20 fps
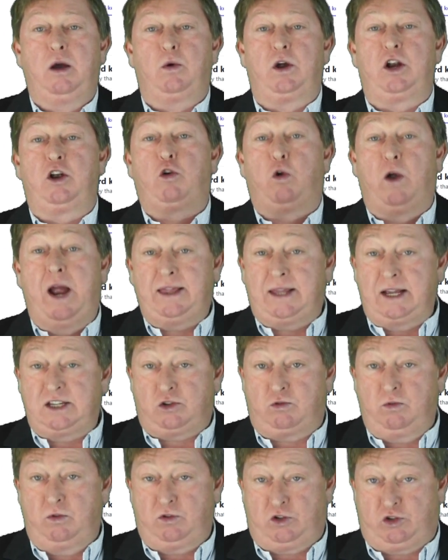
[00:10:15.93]
We're going to create
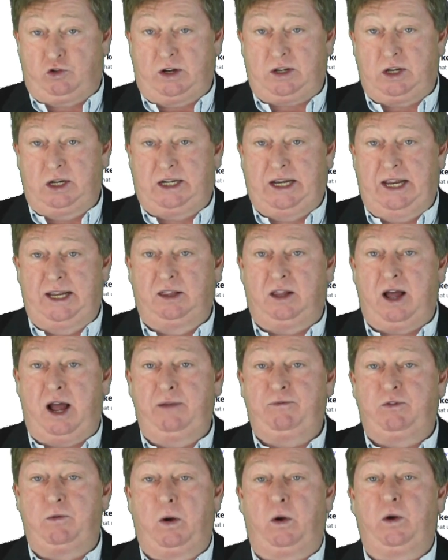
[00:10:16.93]
that restricted key in
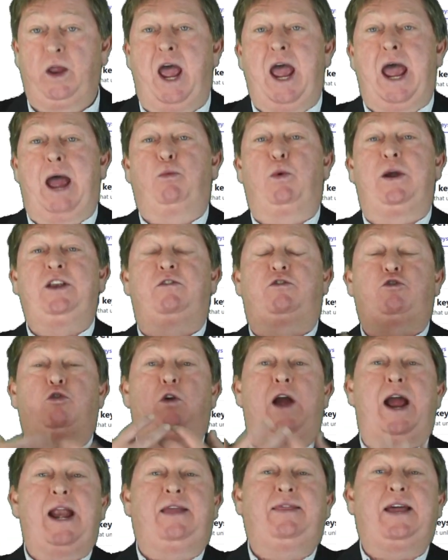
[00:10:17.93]
live mode. And when you've
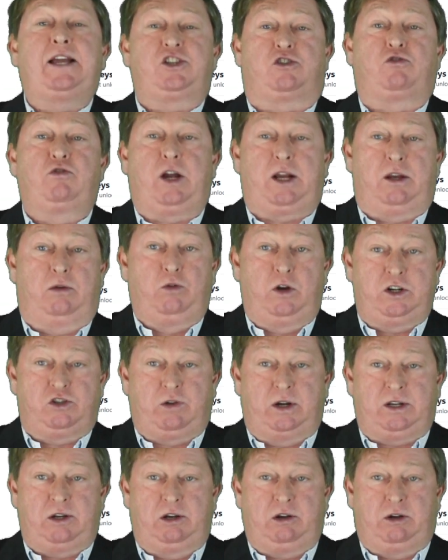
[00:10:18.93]
created that
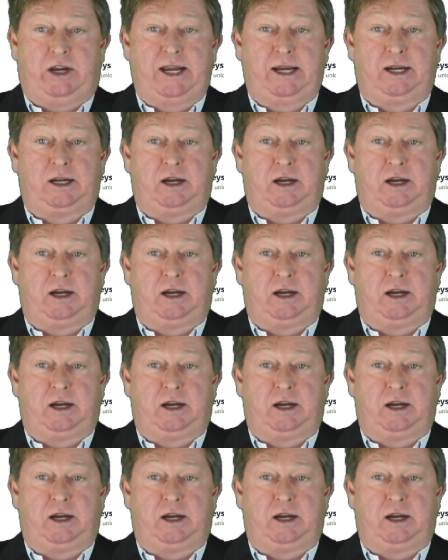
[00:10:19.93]
restricted key